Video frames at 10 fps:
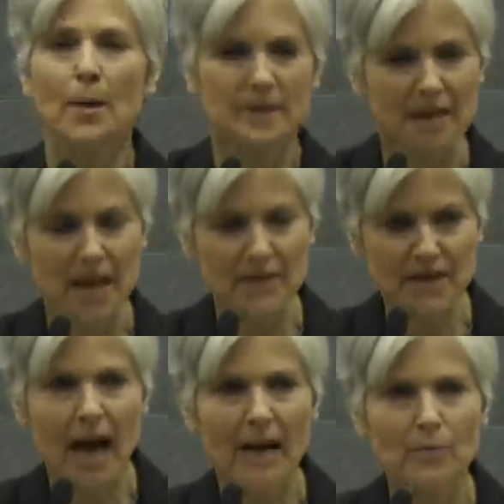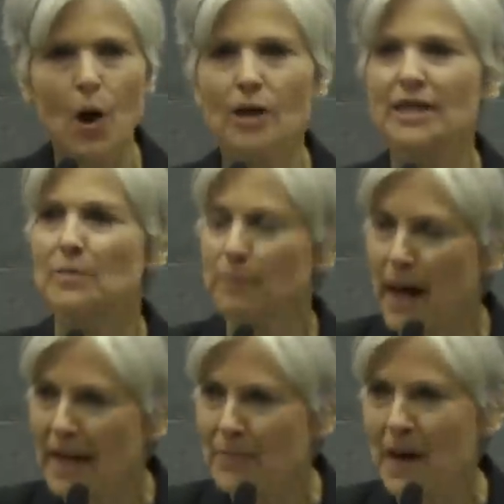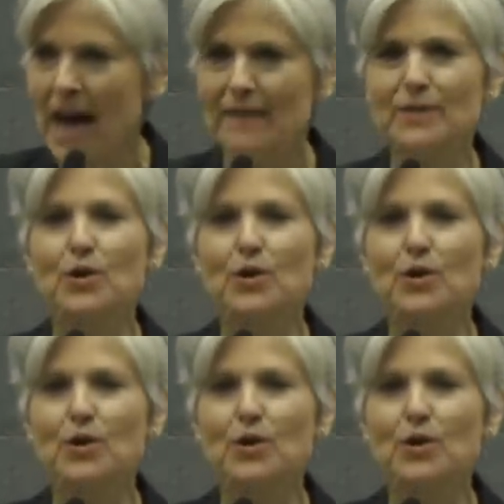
safe sidewalks and bike paths.